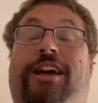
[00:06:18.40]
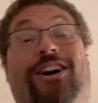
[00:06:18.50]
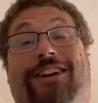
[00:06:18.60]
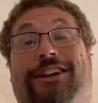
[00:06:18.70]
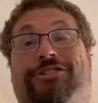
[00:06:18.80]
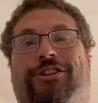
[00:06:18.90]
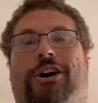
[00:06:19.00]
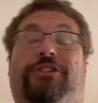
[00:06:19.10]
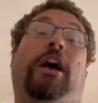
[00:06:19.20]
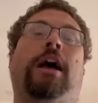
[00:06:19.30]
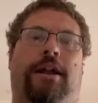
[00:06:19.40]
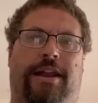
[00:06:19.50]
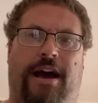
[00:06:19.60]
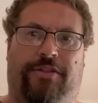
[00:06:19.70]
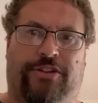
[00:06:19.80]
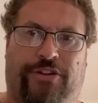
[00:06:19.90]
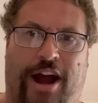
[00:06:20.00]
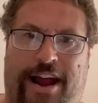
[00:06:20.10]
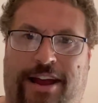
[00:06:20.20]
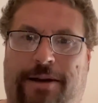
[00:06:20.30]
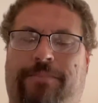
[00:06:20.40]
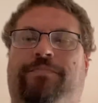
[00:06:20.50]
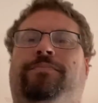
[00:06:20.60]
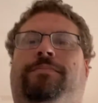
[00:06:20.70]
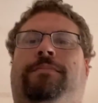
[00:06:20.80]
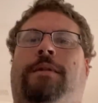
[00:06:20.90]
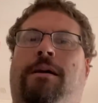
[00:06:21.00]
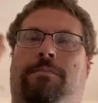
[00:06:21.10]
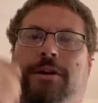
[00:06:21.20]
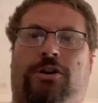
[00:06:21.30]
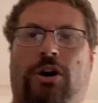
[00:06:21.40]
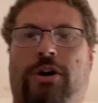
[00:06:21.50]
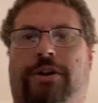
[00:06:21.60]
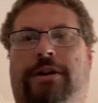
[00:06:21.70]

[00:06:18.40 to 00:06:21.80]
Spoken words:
and I'll catch you guys down the track. Be good.